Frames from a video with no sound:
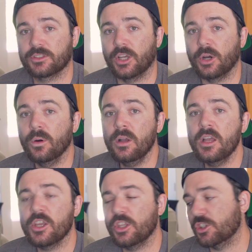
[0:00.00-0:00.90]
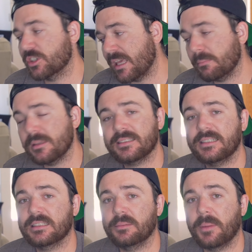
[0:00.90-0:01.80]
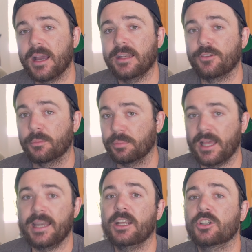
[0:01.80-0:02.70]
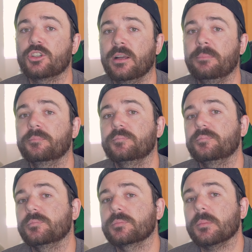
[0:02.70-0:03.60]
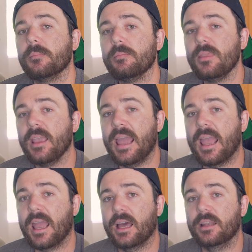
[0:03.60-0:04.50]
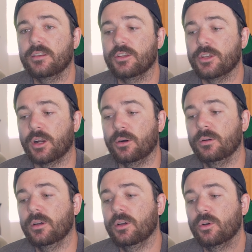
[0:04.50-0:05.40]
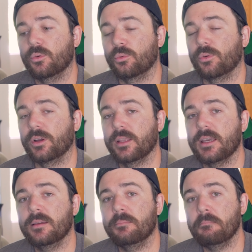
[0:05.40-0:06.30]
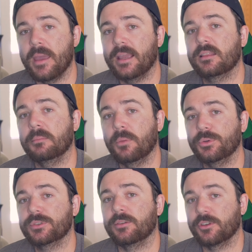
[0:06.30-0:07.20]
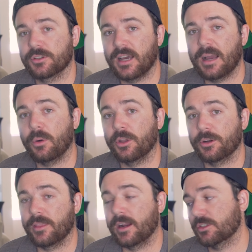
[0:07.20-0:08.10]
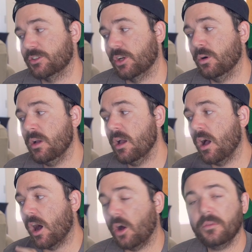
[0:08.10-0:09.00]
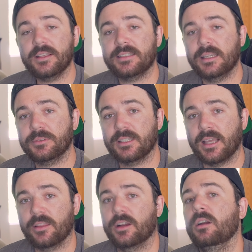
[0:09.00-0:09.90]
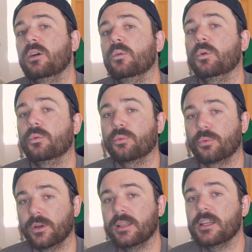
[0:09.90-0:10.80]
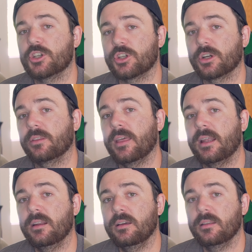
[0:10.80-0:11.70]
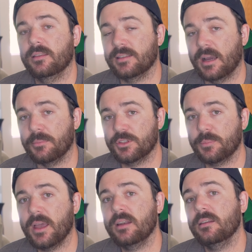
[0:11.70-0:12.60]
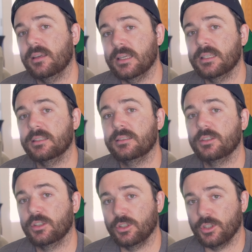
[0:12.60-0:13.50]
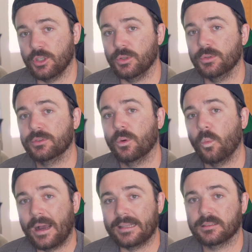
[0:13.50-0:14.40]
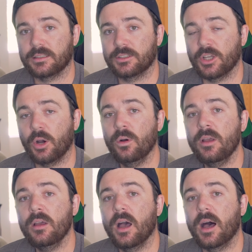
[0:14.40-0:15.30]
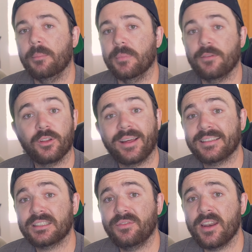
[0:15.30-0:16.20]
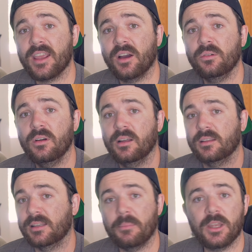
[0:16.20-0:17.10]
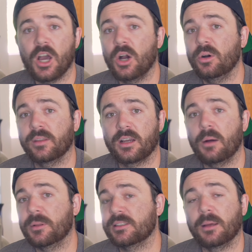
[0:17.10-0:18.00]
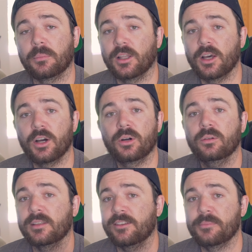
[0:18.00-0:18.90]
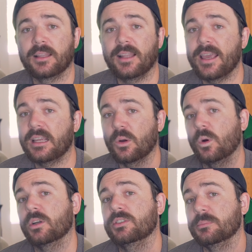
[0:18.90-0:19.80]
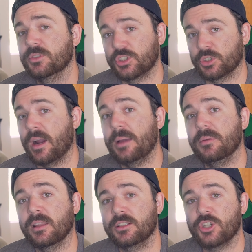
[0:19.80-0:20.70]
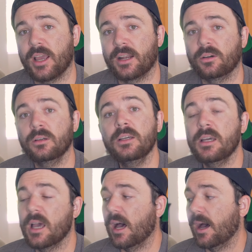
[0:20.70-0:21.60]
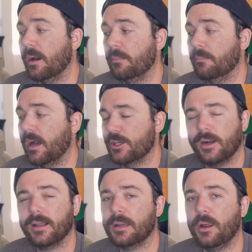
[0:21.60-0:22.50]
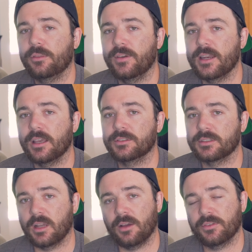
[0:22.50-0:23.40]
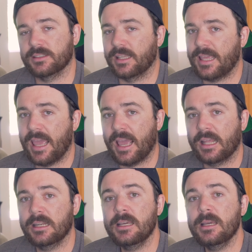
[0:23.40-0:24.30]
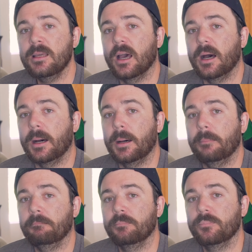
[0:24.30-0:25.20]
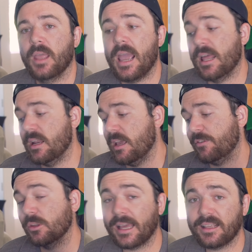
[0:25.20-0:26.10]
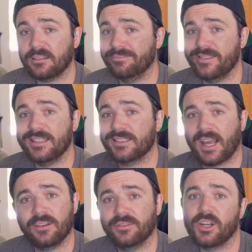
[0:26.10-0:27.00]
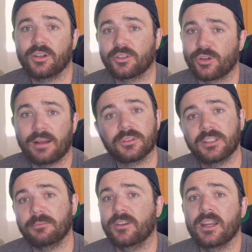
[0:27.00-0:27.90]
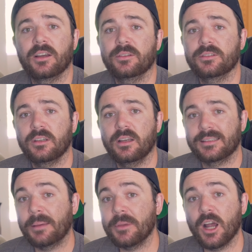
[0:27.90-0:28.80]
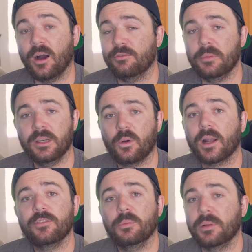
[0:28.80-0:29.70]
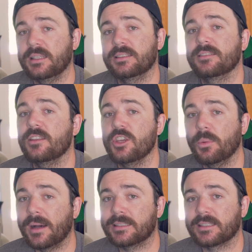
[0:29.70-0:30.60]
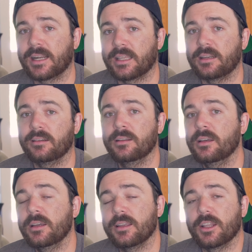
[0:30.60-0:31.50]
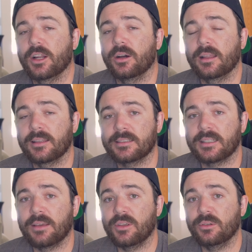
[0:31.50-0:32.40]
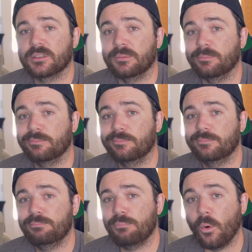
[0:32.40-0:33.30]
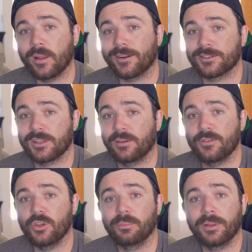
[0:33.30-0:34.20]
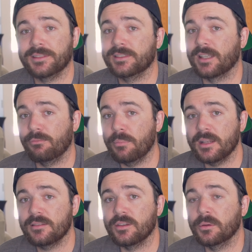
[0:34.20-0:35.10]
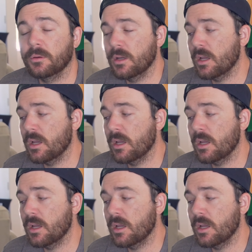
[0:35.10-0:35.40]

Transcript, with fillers: So, you know, just keep these things in mind if you're planning your trip, and, you know, really make the most of your time while you're there. So all these tips together will really ensure that the time you spend is used wisely. So um, if you like this video, let me know in the comments down below. Leave me a like or subscribe to the channel. Um, I try to come out with videos as often as I can. Um, and if you like these kind of, you know, travel tip videos, let me know. I've been to quite a few places in the U S, and I can, you know, at least give you some pointers on a few of the places I've been to.